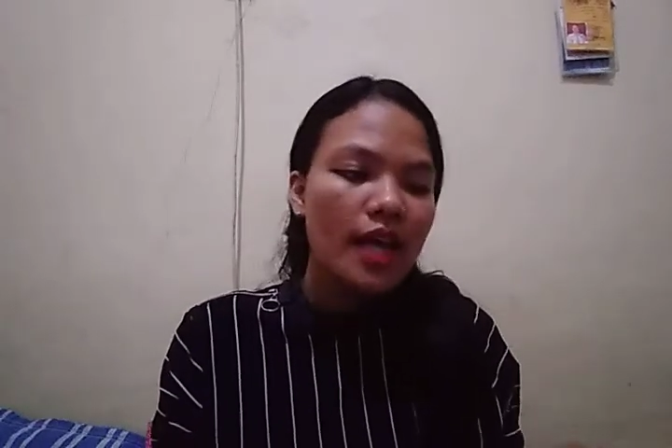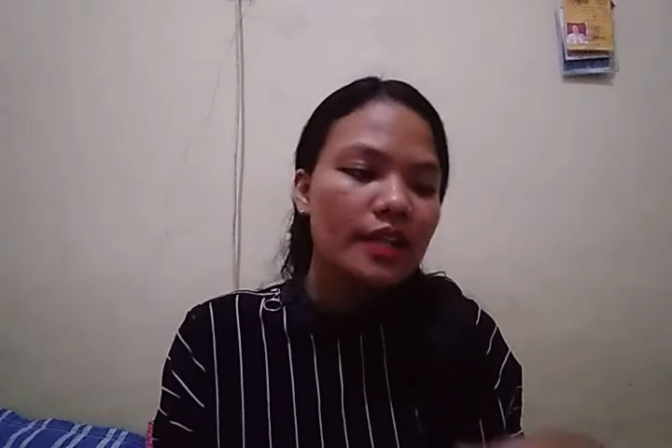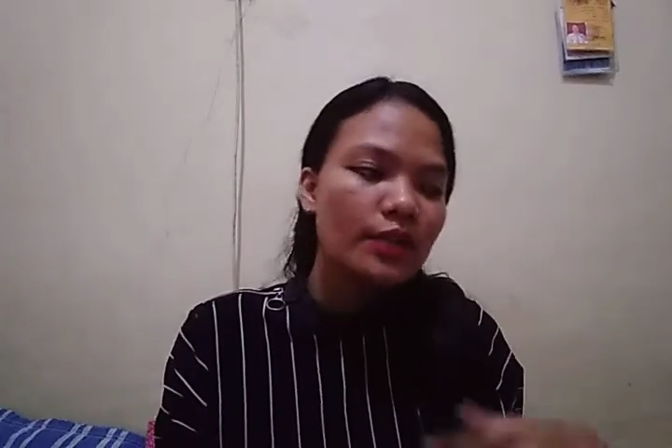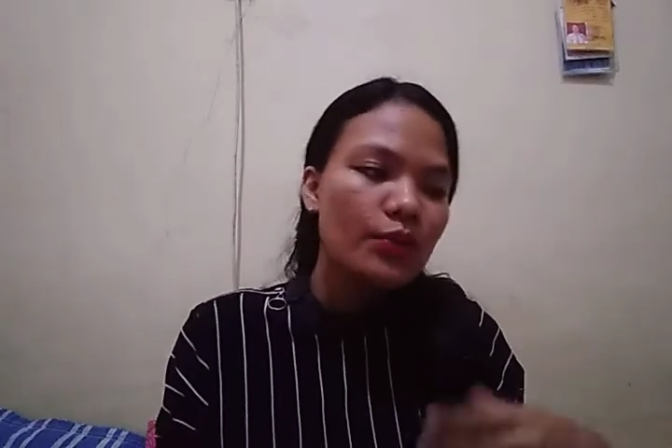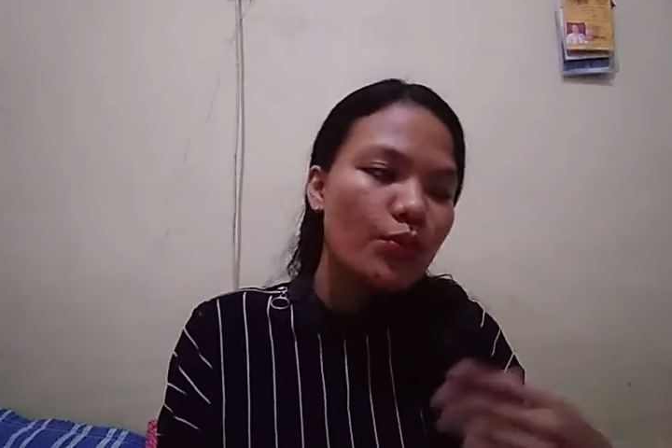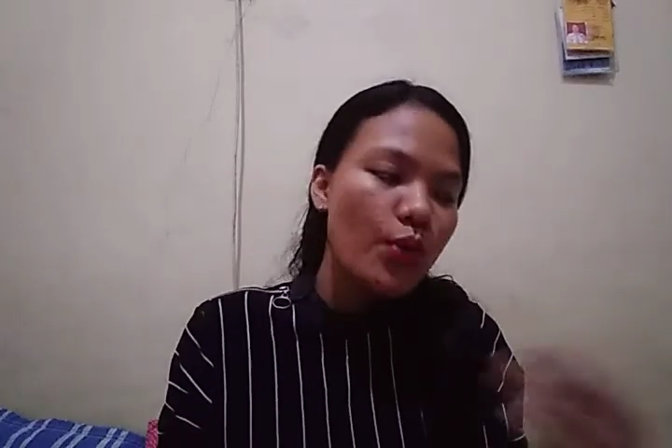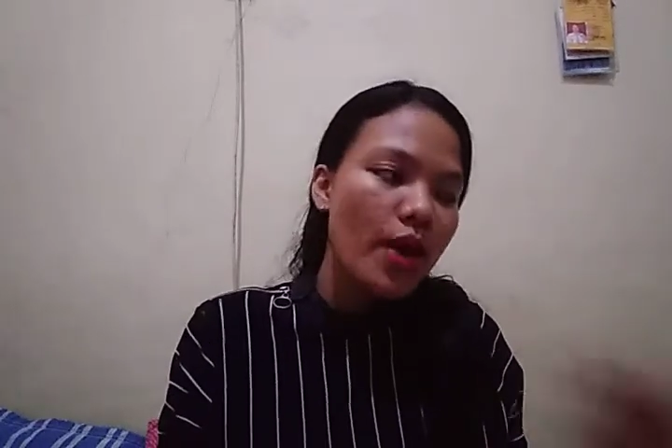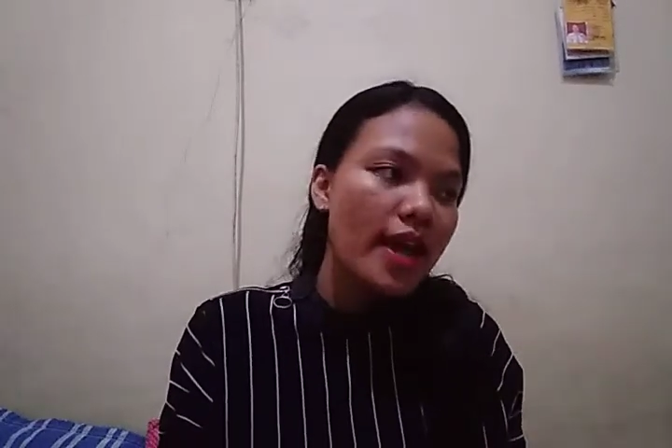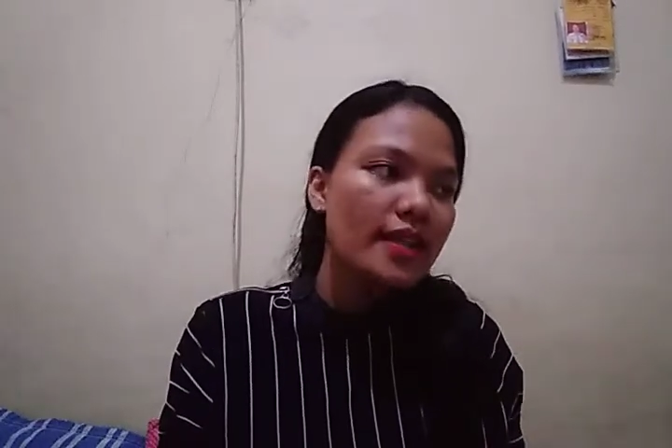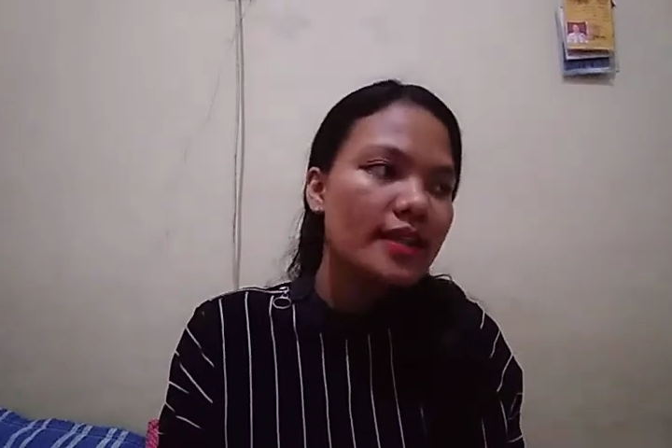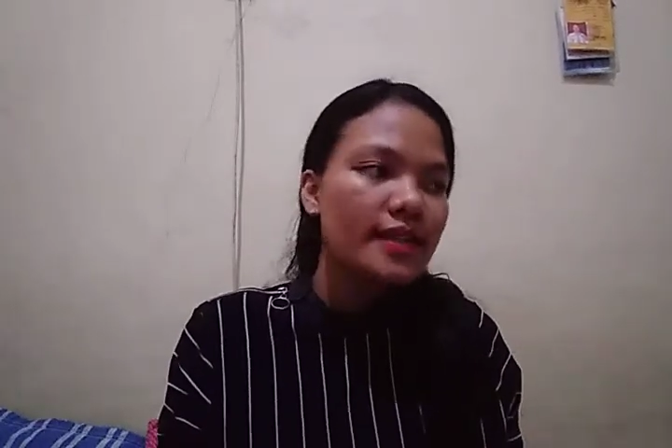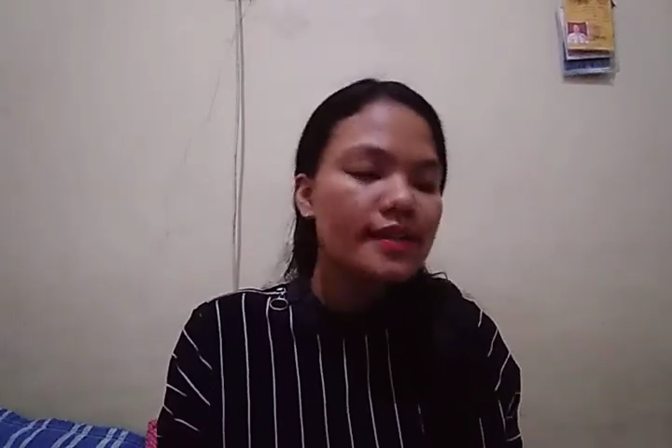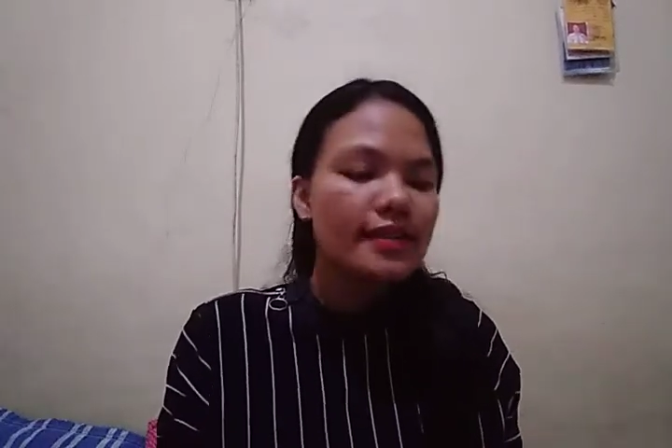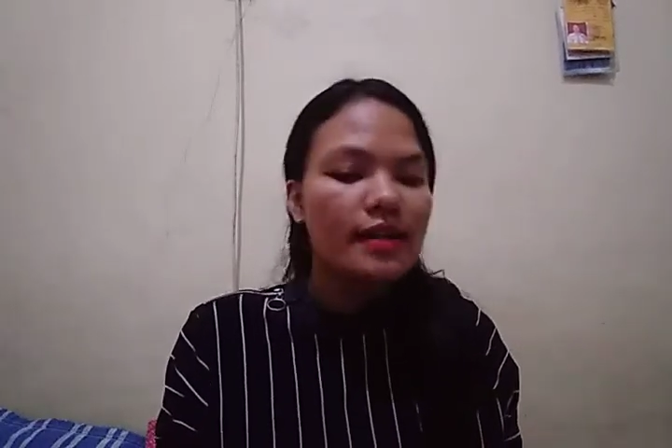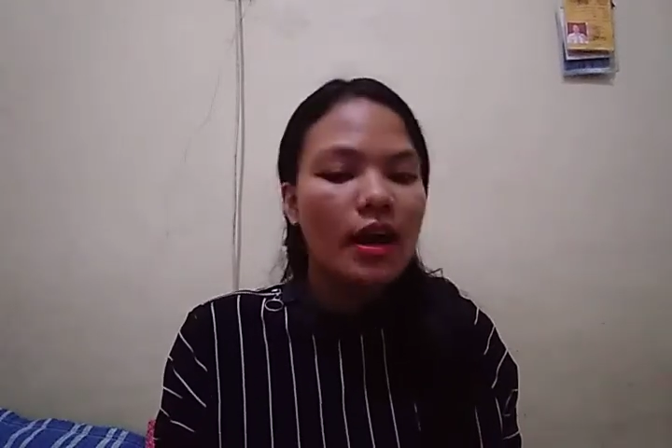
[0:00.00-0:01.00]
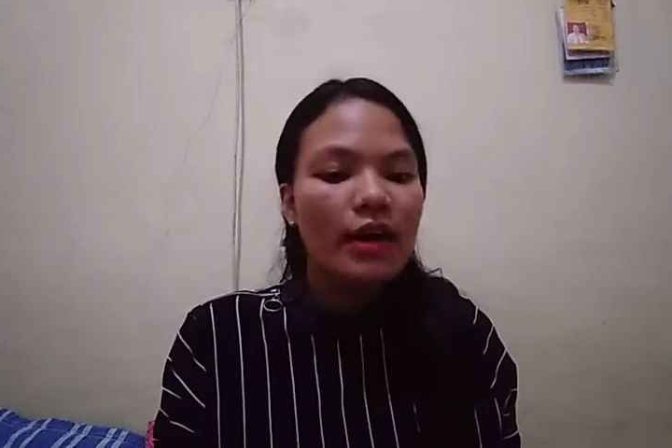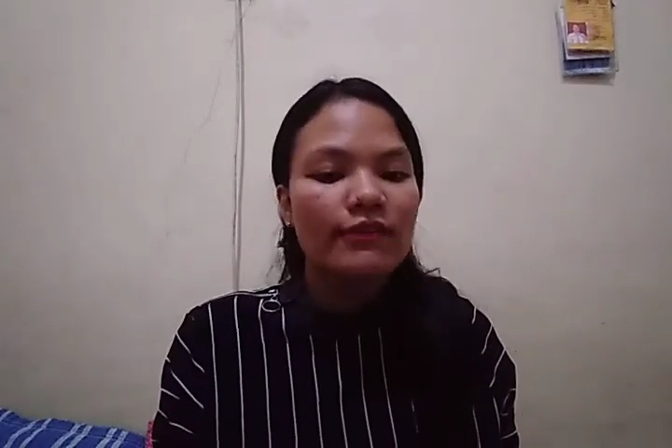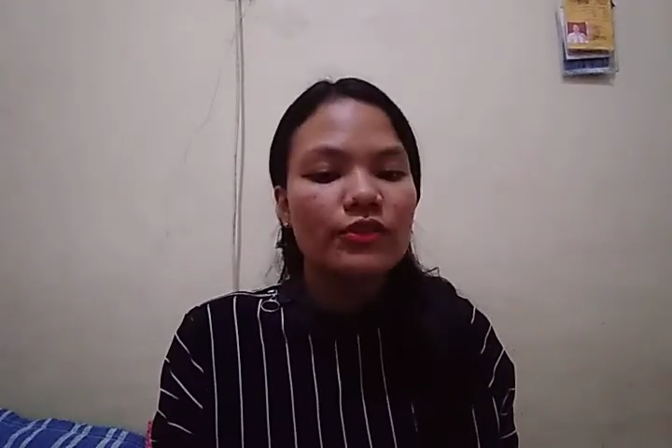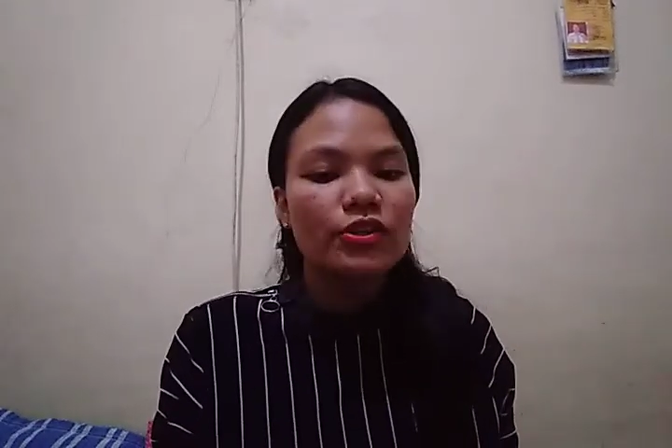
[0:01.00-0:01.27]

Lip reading: the ways of